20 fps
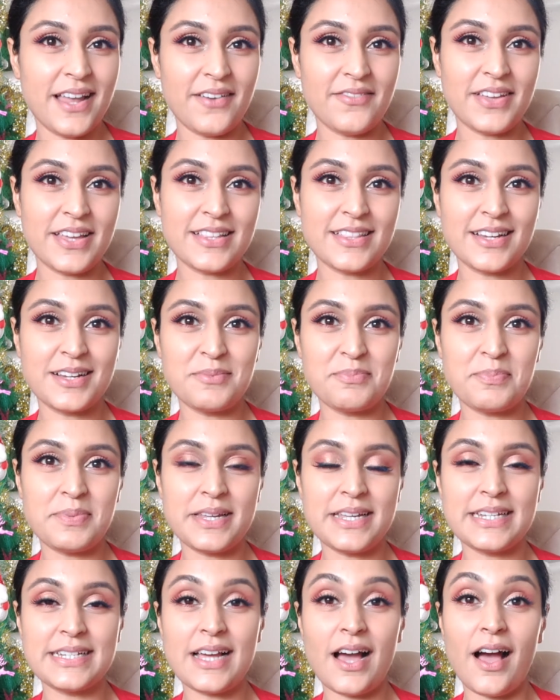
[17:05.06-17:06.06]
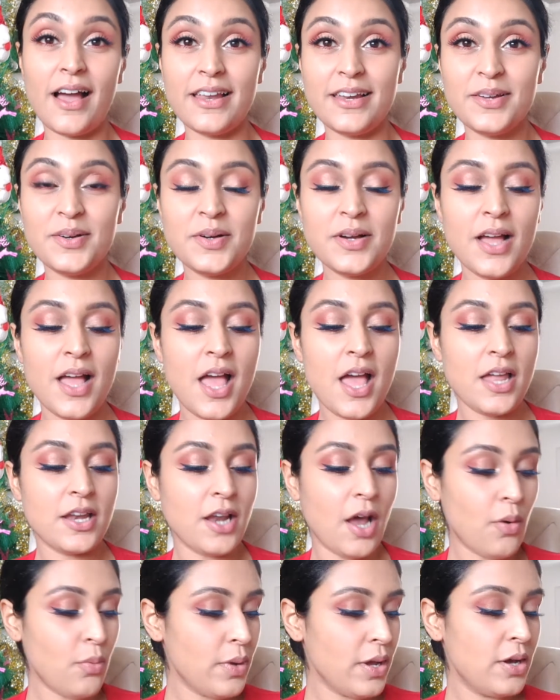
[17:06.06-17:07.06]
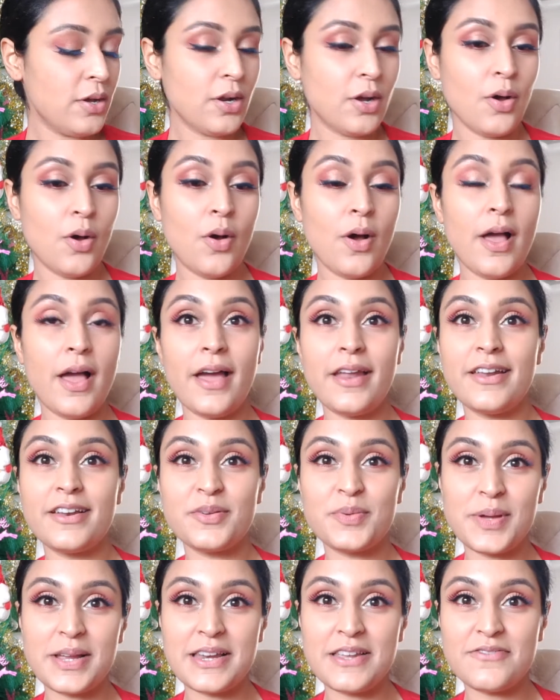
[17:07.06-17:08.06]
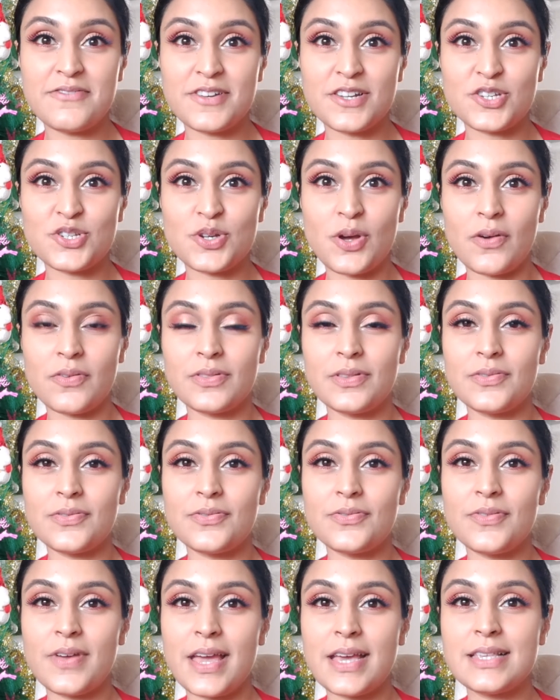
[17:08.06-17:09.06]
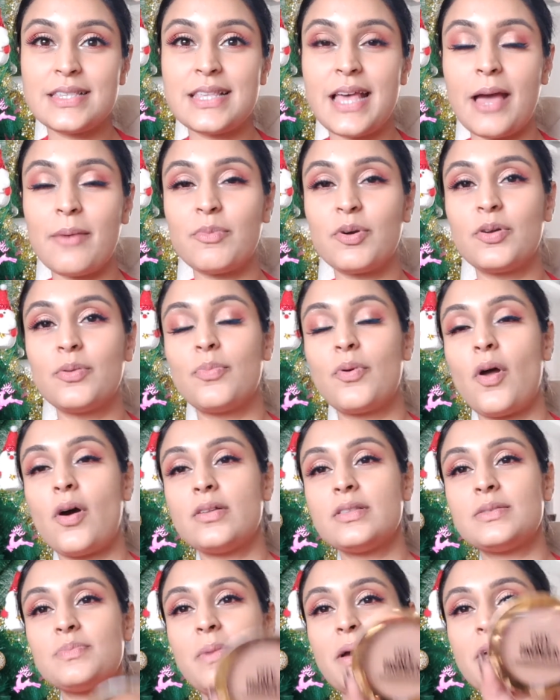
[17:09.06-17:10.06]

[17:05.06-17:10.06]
loving the complete eye look. Now we're going to go ahead and quickly finish off the face. I'm going to bronze